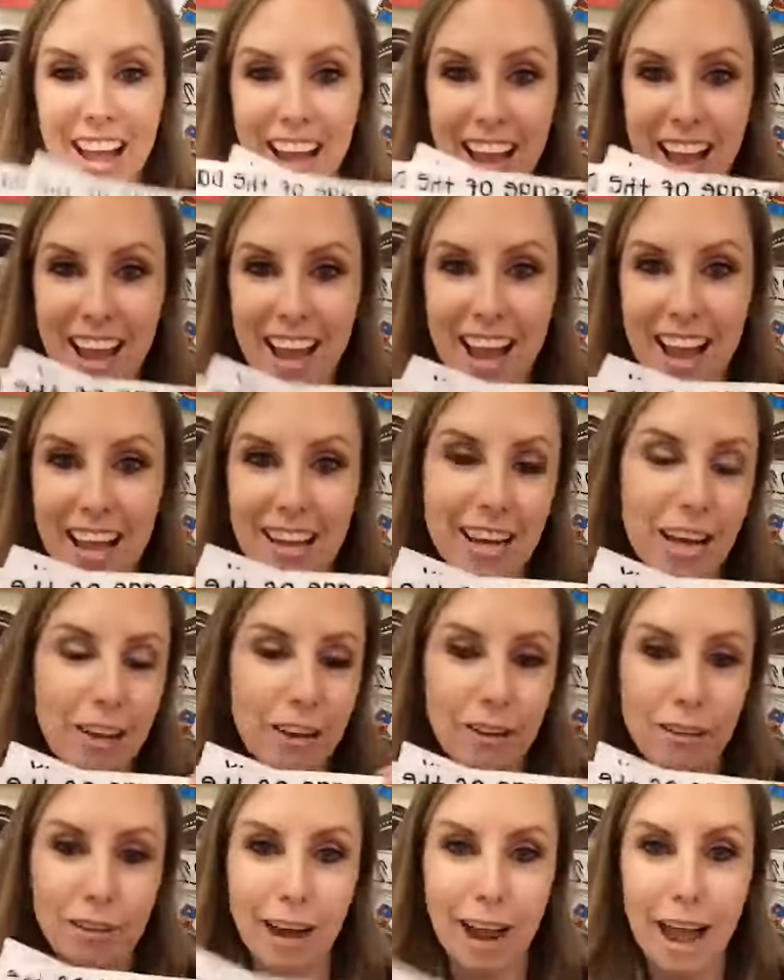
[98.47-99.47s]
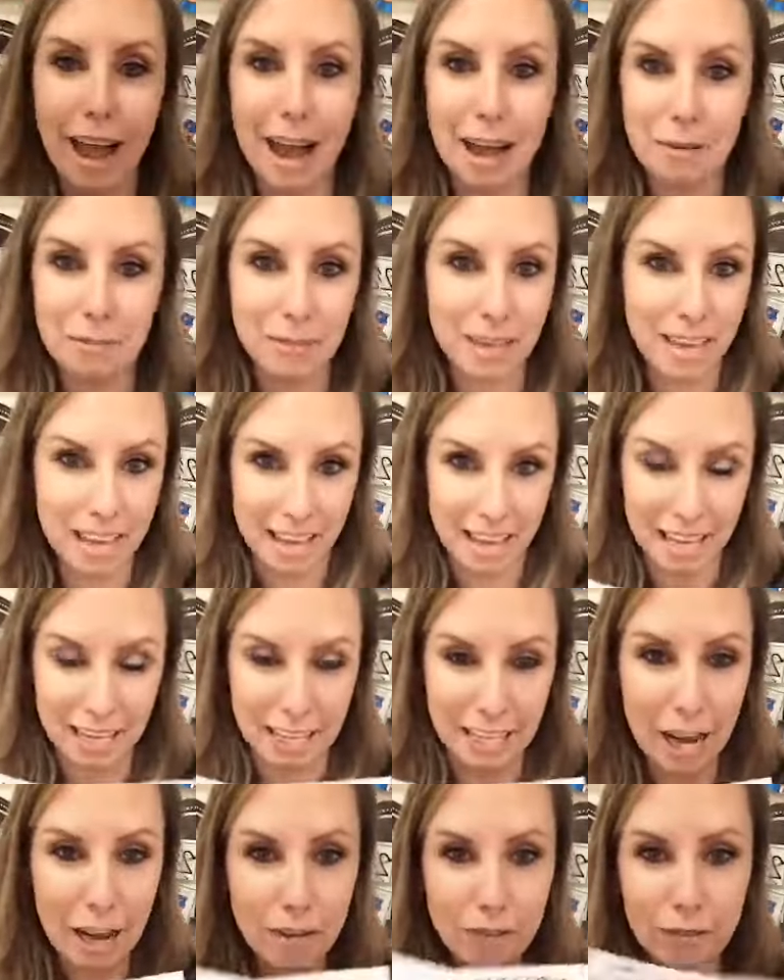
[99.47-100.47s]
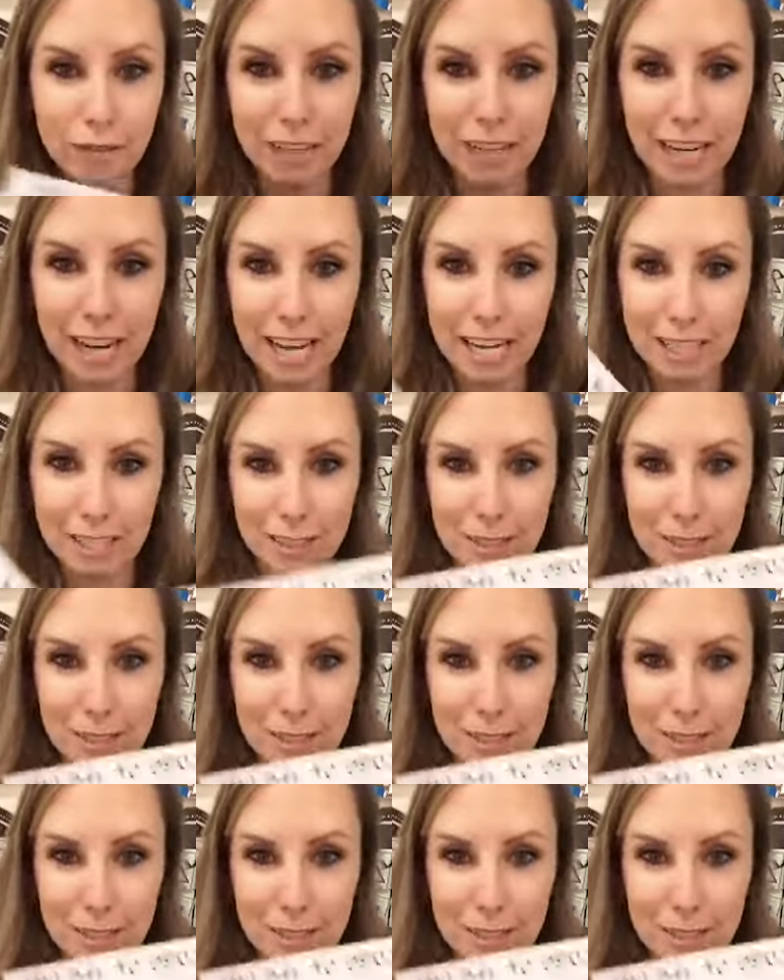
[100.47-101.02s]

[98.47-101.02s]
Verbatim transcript: and grab the handout for tonight